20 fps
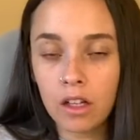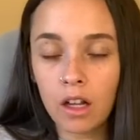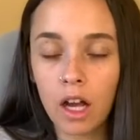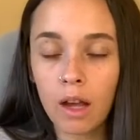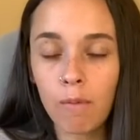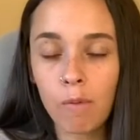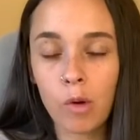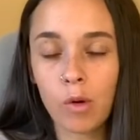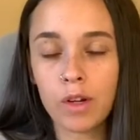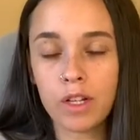
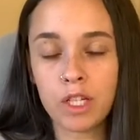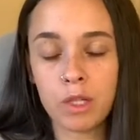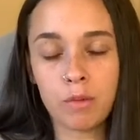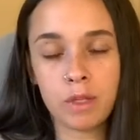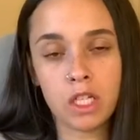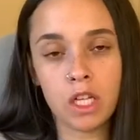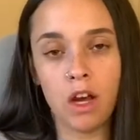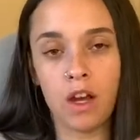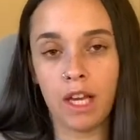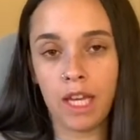I'm going to be
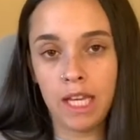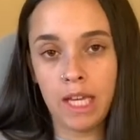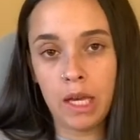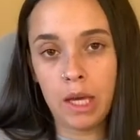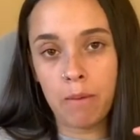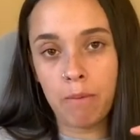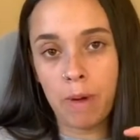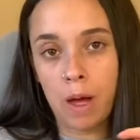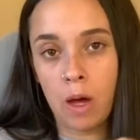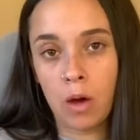talking
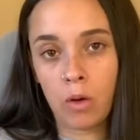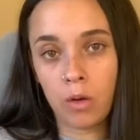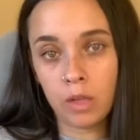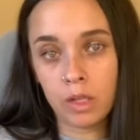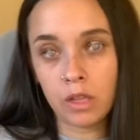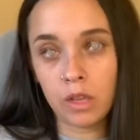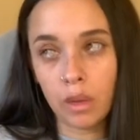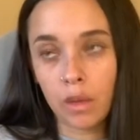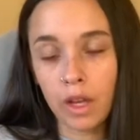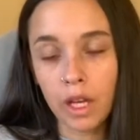about
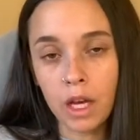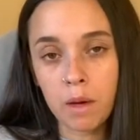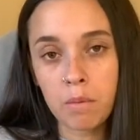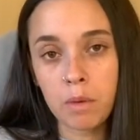growing up